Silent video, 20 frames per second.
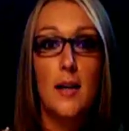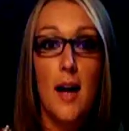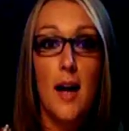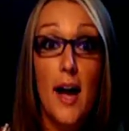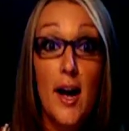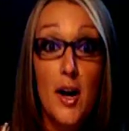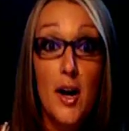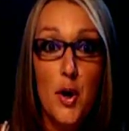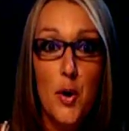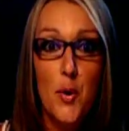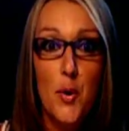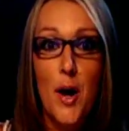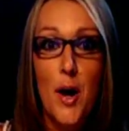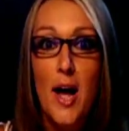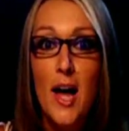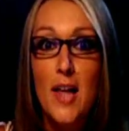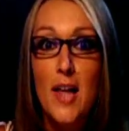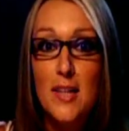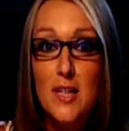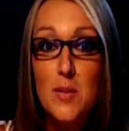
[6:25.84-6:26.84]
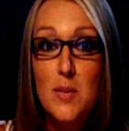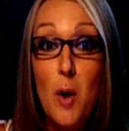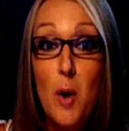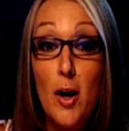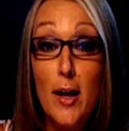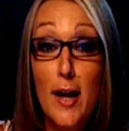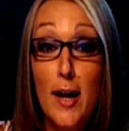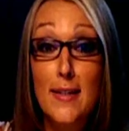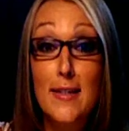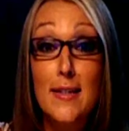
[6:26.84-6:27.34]
Uh-oh. This
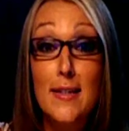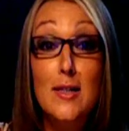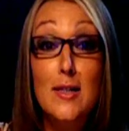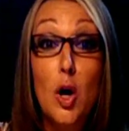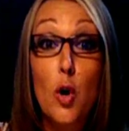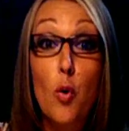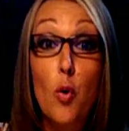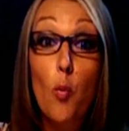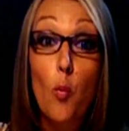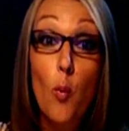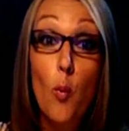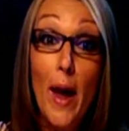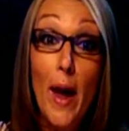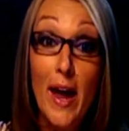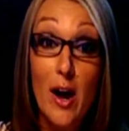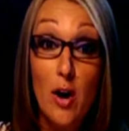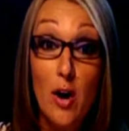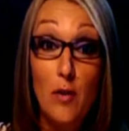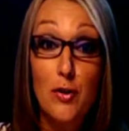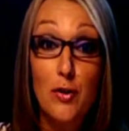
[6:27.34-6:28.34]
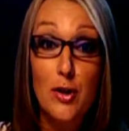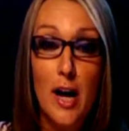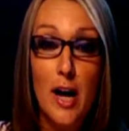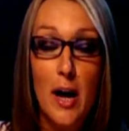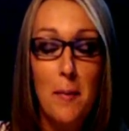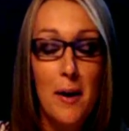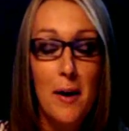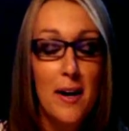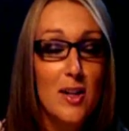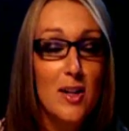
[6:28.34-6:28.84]
podcast has gone way over time.
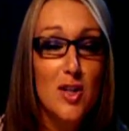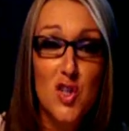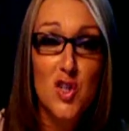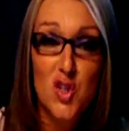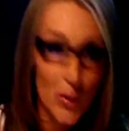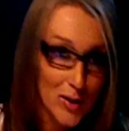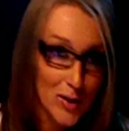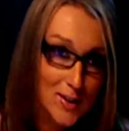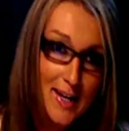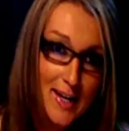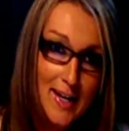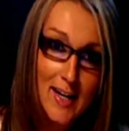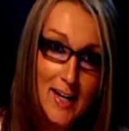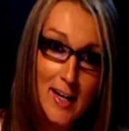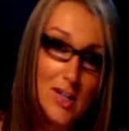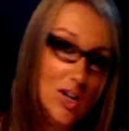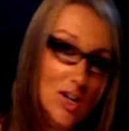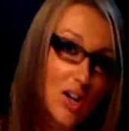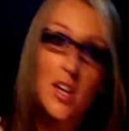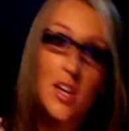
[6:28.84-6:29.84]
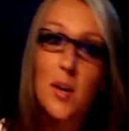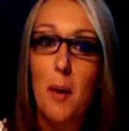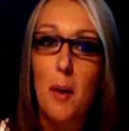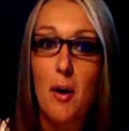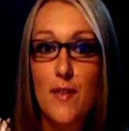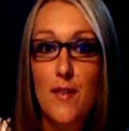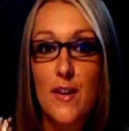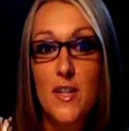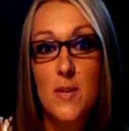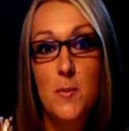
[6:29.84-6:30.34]
I got so excited in talking about
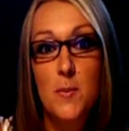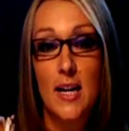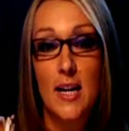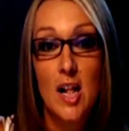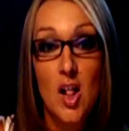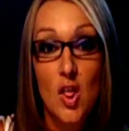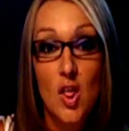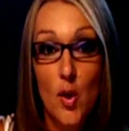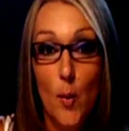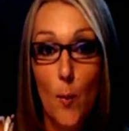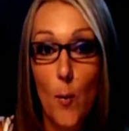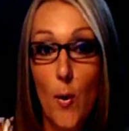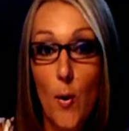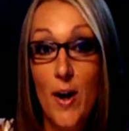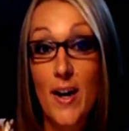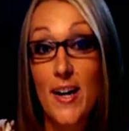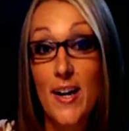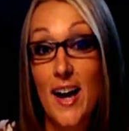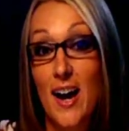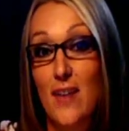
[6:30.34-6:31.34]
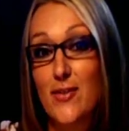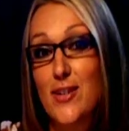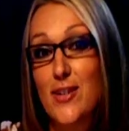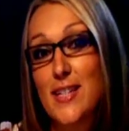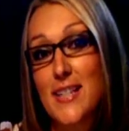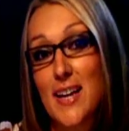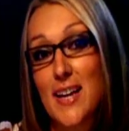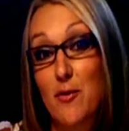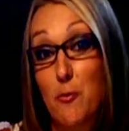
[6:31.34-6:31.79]
Facebook that we're going to have to save